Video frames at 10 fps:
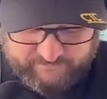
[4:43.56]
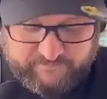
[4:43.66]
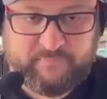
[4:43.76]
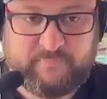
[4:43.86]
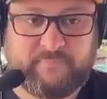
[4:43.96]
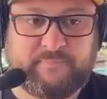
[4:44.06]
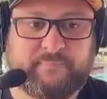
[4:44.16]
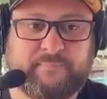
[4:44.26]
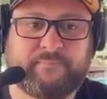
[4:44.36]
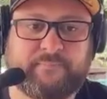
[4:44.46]

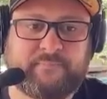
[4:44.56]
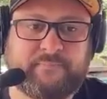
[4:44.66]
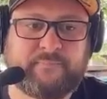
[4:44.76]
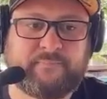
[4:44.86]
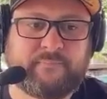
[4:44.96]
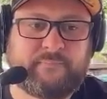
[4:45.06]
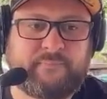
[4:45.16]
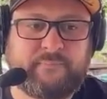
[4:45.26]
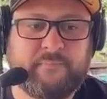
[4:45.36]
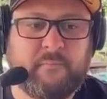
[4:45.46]

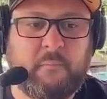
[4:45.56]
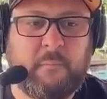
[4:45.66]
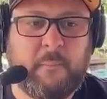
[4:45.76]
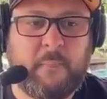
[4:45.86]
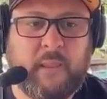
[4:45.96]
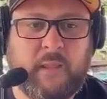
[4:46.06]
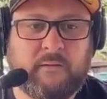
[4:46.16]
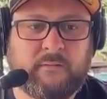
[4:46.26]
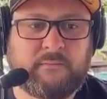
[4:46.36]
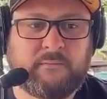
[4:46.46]

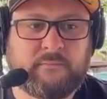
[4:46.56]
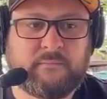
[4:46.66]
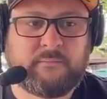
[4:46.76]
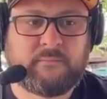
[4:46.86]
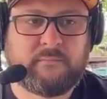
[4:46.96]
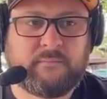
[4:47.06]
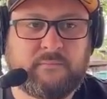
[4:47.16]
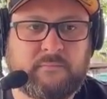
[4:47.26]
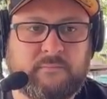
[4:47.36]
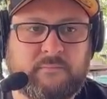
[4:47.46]

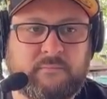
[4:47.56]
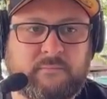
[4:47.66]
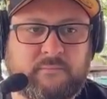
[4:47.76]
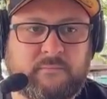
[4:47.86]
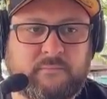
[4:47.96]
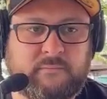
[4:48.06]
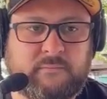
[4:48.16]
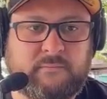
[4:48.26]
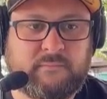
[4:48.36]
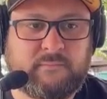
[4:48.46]

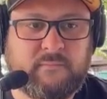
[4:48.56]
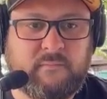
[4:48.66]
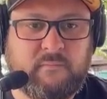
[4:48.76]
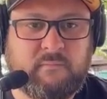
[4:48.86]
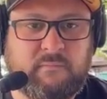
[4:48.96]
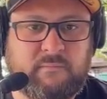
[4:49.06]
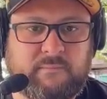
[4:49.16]
This person isn't speaking.